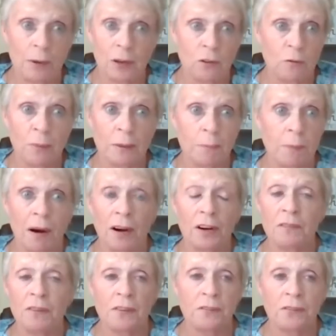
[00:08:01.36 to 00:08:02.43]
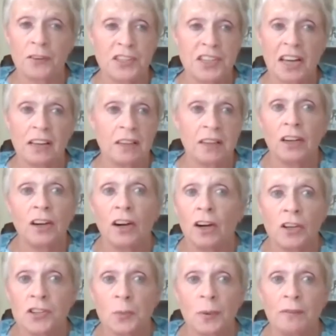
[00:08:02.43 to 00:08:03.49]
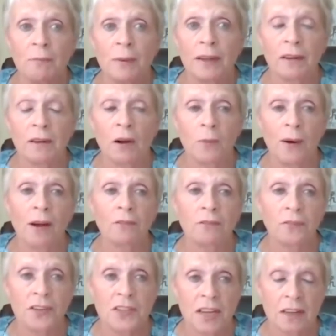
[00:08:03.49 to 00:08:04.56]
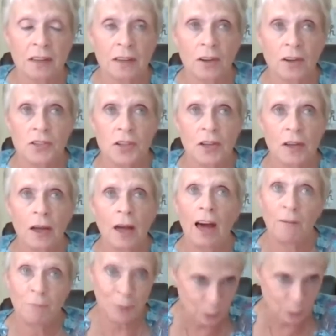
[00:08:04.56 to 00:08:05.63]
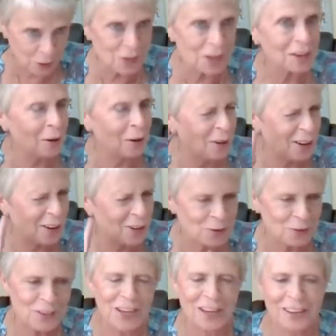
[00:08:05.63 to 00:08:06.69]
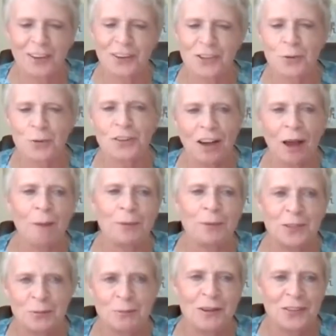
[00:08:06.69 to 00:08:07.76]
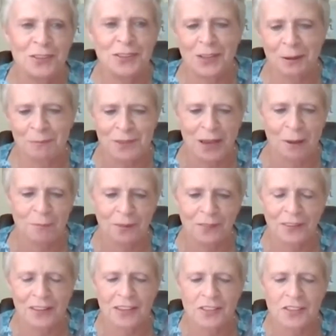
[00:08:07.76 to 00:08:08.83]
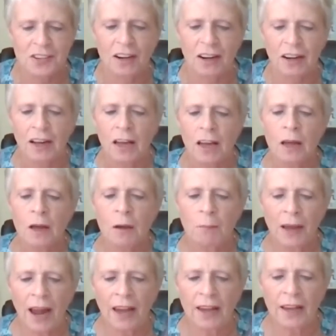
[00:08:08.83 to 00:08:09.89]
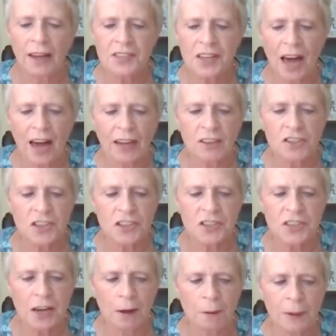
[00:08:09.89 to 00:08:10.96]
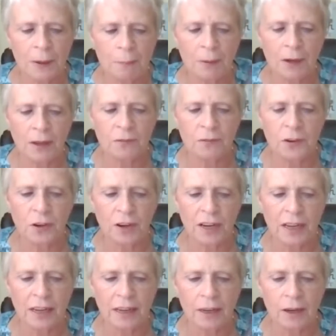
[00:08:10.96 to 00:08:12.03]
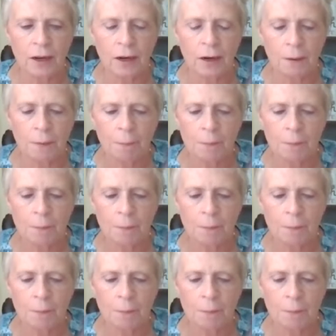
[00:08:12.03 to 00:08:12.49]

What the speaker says: who've been part of it for 10 years. We've been around for 10 years. I've been with Send Out Cards for 10 years, which happens to be the same time everything started. But I guess I just tell people, if you're here